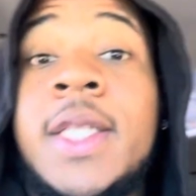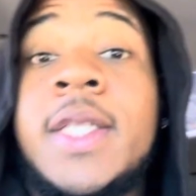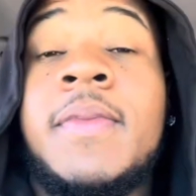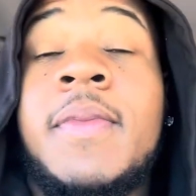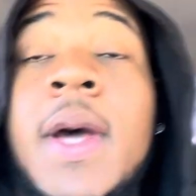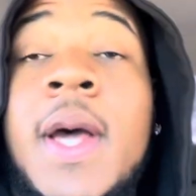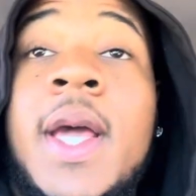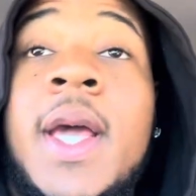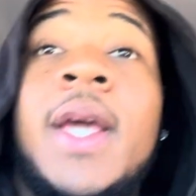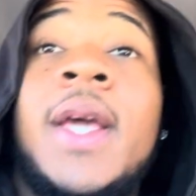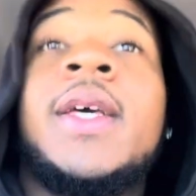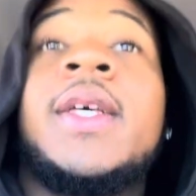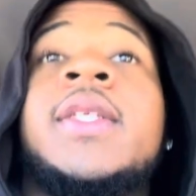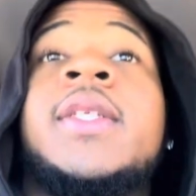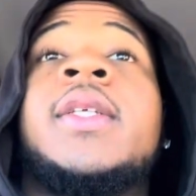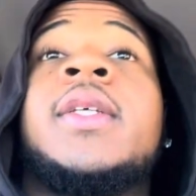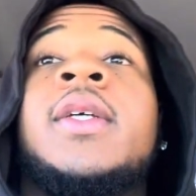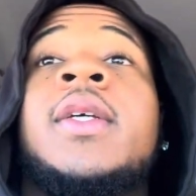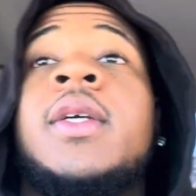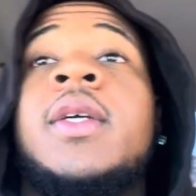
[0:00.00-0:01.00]
my ass.
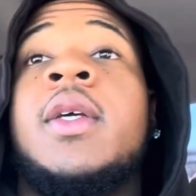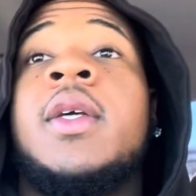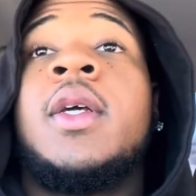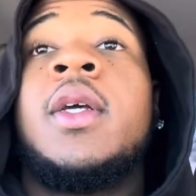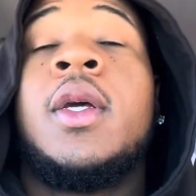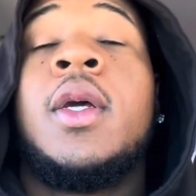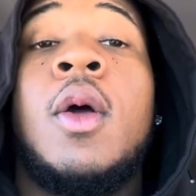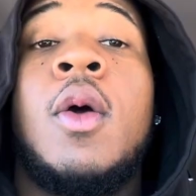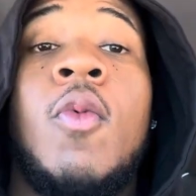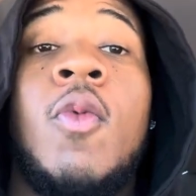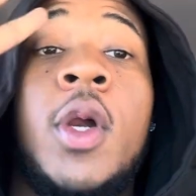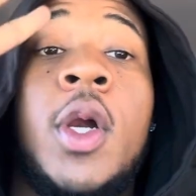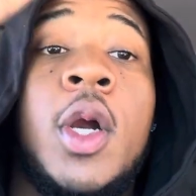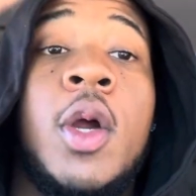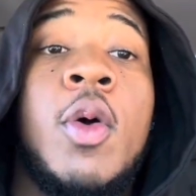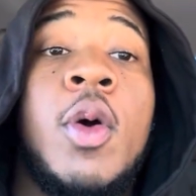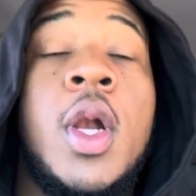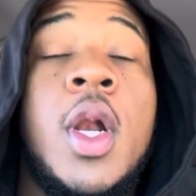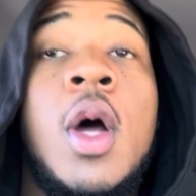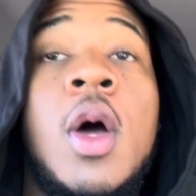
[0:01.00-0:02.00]
We are
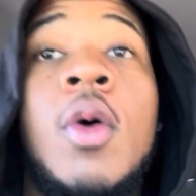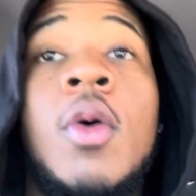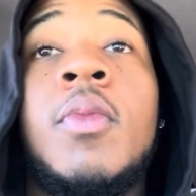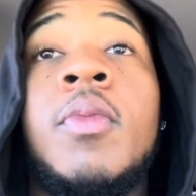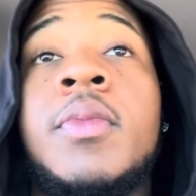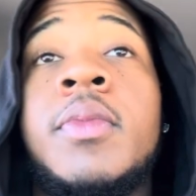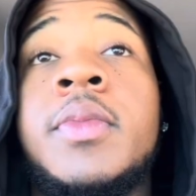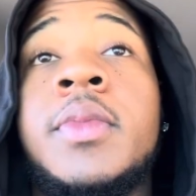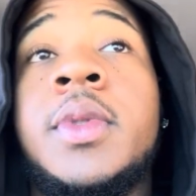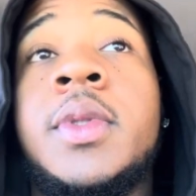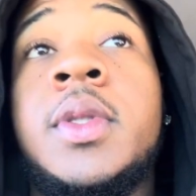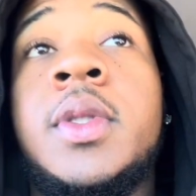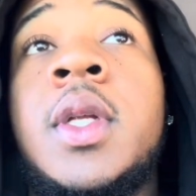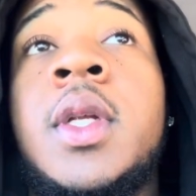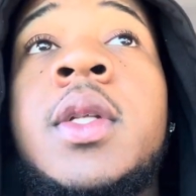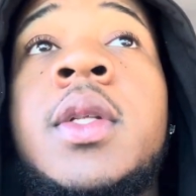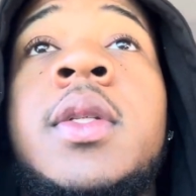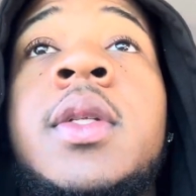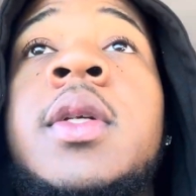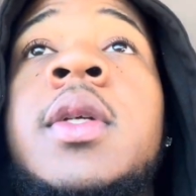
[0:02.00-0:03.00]
going home.
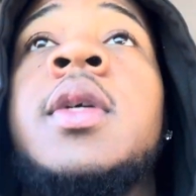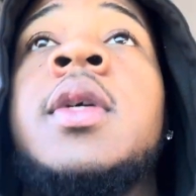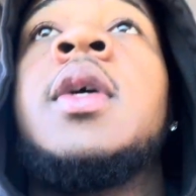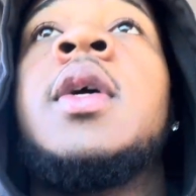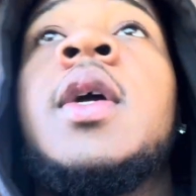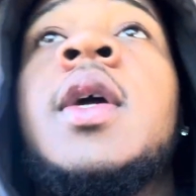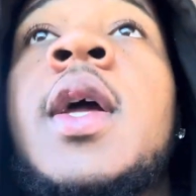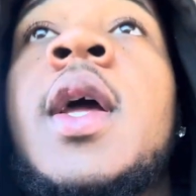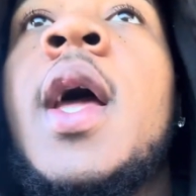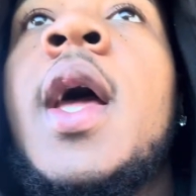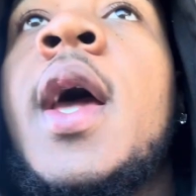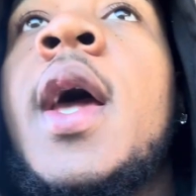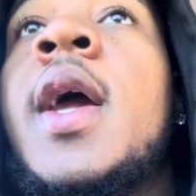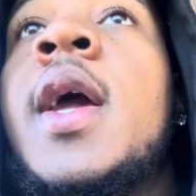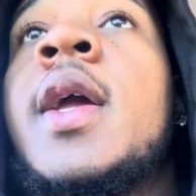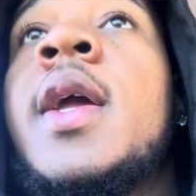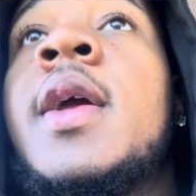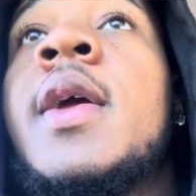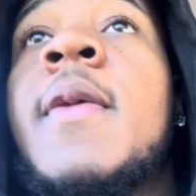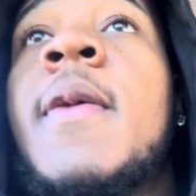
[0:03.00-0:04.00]

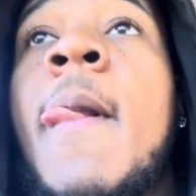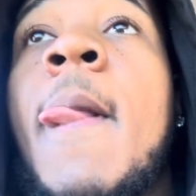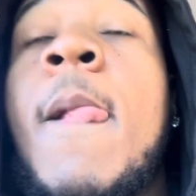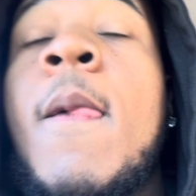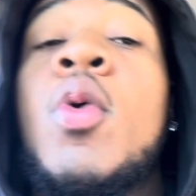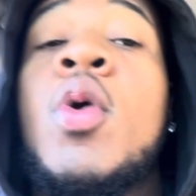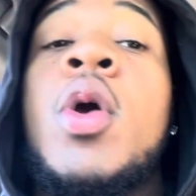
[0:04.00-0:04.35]
Hey, we